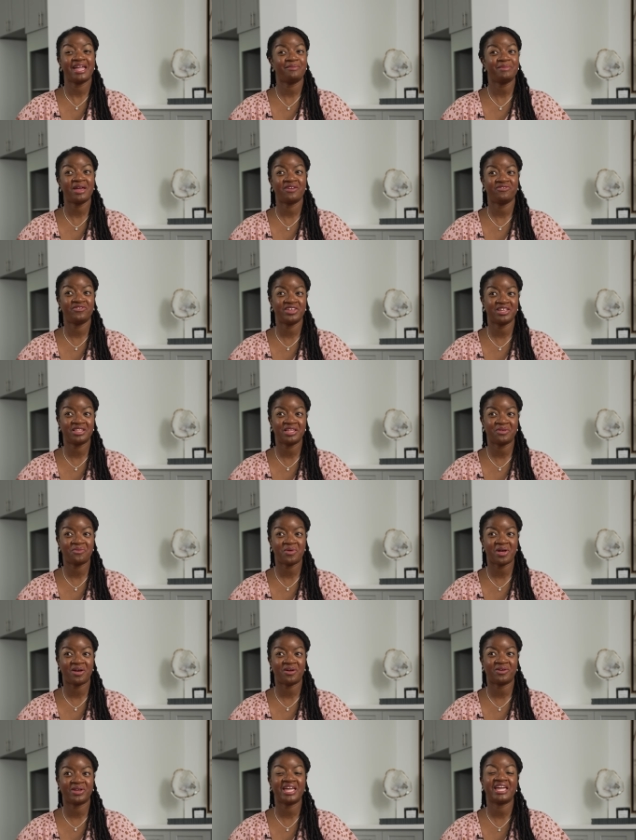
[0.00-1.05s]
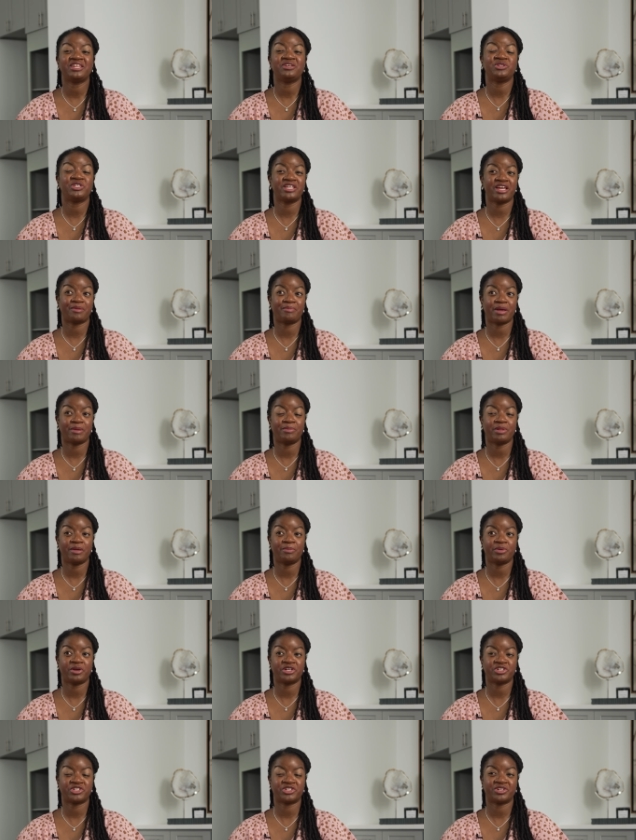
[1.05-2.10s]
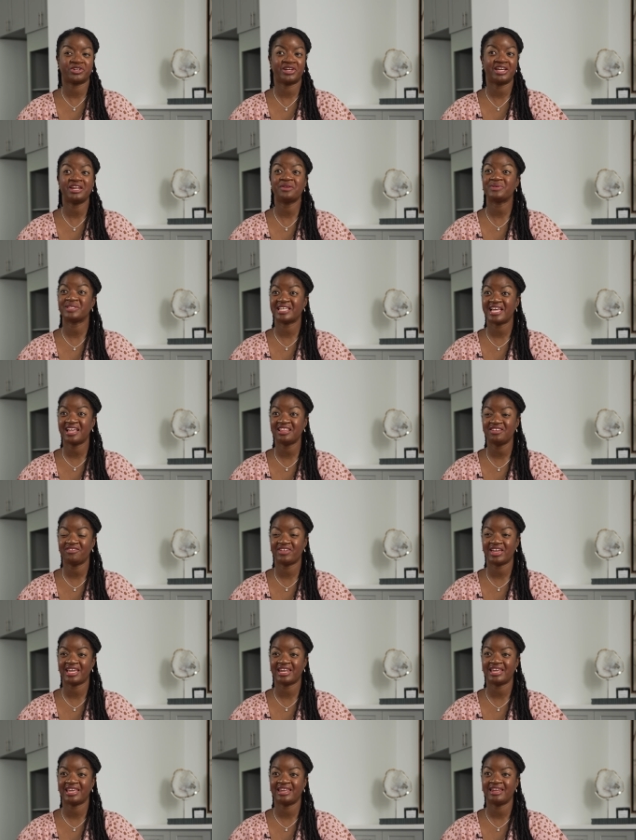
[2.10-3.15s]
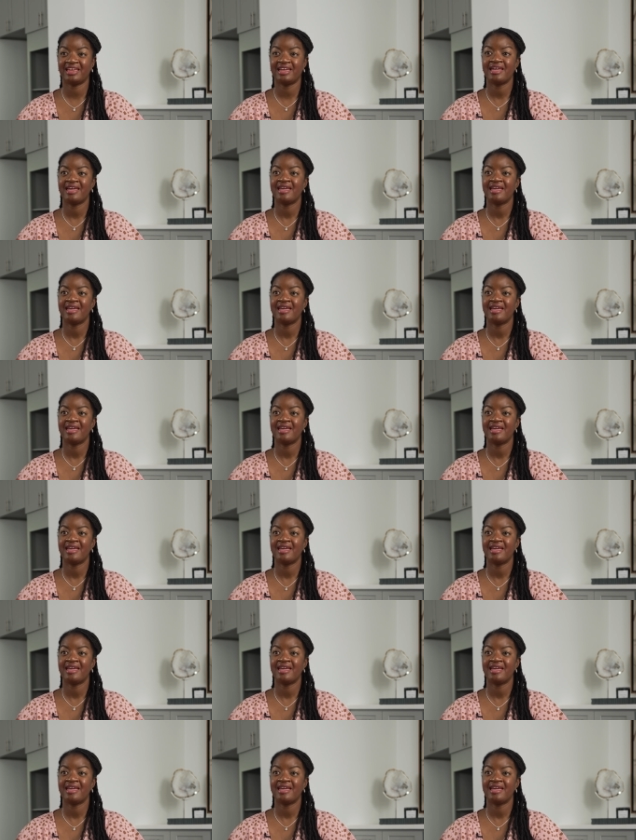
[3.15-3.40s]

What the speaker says: I'm not feeling well, can you check my blood pressure? And it was elevated.